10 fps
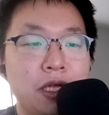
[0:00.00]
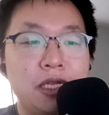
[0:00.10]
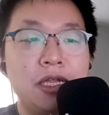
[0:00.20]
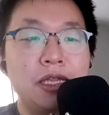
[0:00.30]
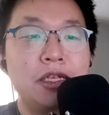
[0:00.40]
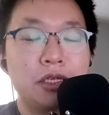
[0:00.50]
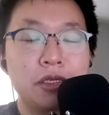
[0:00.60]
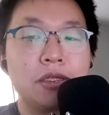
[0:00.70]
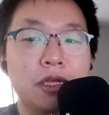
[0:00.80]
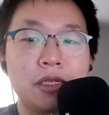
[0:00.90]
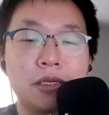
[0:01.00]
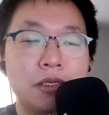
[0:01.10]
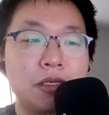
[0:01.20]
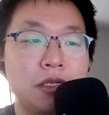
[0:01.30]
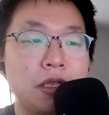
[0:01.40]
I think that's that
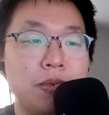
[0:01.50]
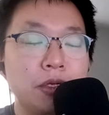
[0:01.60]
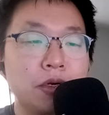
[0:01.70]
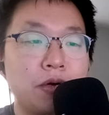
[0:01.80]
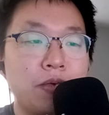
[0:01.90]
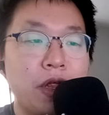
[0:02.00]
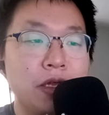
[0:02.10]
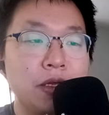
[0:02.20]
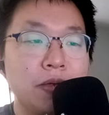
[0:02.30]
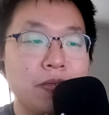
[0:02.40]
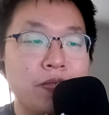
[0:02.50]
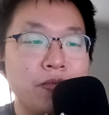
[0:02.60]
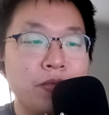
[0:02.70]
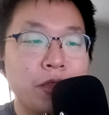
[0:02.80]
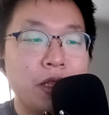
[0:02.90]
seems correct.
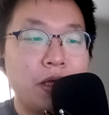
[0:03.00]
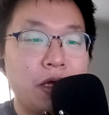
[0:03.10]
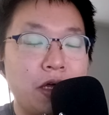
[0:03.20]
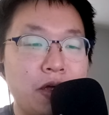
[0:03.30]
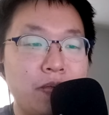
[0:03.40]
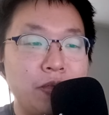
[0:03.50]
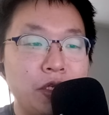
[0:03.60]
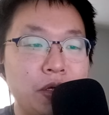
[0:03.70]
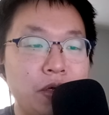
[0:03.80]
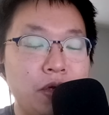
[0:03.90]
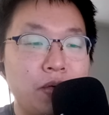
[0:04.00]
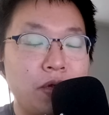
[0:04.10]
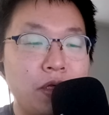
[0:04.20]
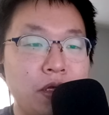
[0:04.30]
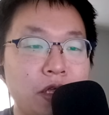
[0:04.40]
Um, so you
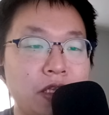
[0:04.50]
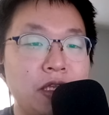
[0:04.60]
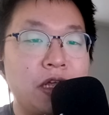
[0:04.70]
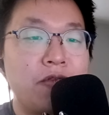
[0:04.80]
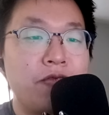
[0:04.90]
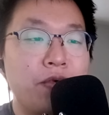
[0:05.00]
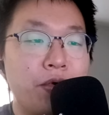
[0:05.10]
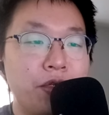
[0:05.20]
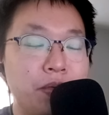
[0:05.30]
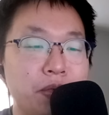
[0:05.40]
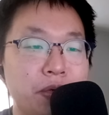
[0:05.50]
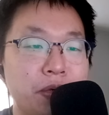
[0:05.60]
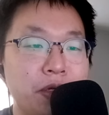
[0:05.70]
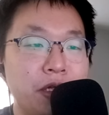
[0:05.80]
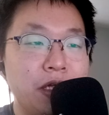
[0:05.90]
don't that's not
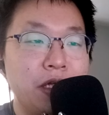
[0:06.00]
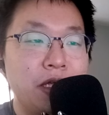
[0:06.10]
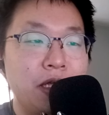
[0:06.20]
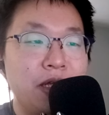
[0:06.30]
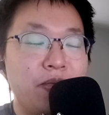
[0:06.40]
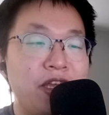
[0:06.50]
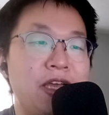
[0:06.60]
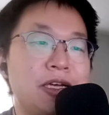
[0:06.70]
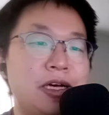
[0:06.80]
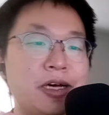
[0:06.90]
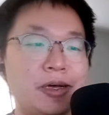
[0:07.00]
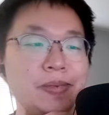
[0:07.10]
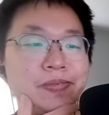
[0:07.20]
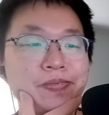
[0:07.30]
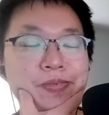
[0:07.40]
enforceable. But yeah,
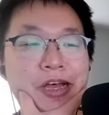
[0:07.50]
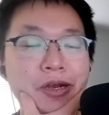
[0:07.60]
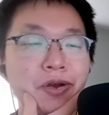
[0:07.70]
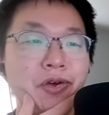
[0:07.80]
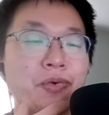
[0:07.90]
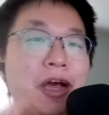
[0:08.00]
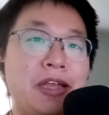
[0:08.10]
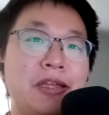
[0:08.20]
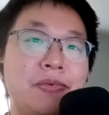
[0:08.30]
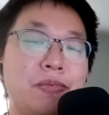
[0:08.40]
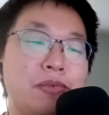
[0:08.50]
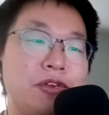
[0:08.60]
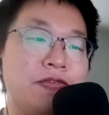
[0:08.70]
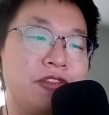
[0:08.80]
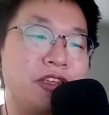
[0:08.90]
um, I don't know why they
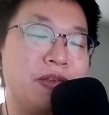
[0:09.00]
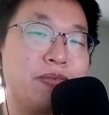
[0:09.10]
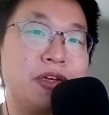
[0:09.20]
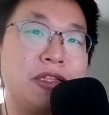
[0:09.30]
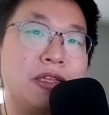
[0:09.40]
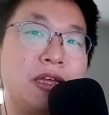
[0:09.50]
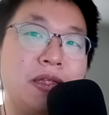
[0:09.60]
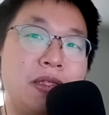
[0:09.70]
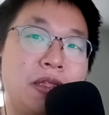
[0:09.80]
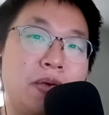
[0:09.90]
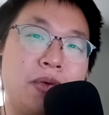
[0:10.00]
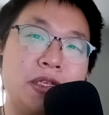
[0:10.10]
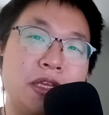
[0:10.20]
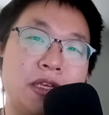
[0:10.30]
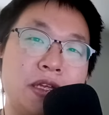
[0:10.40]
removed it, but I there
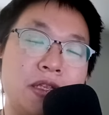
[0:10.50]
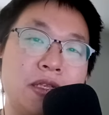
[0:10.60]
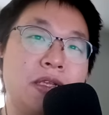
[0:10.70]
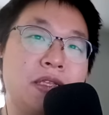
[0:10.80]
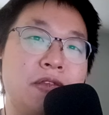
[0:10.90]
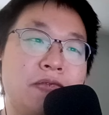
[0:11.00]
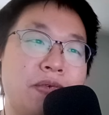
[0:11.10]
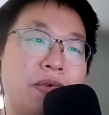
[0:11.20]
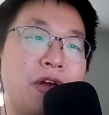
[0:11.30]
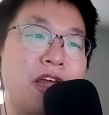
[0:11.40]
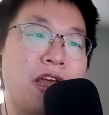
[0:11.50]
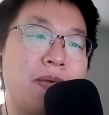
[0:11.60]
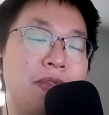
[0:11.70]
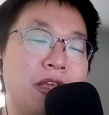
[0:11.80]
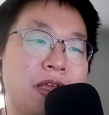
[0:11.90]
was like an N64
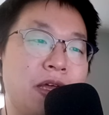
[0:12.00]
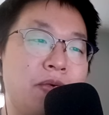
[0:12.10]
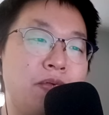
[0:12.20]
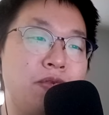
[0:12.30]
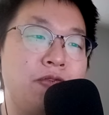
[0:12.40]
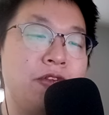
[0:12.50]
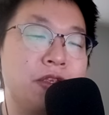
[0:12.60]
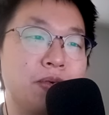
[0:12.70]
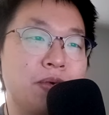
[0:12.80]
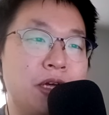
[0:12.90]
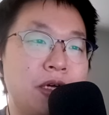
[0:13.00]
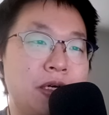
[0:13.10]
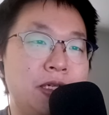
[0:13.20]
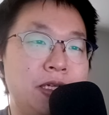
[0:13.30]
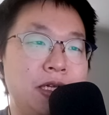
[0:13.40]
app that got removed as well.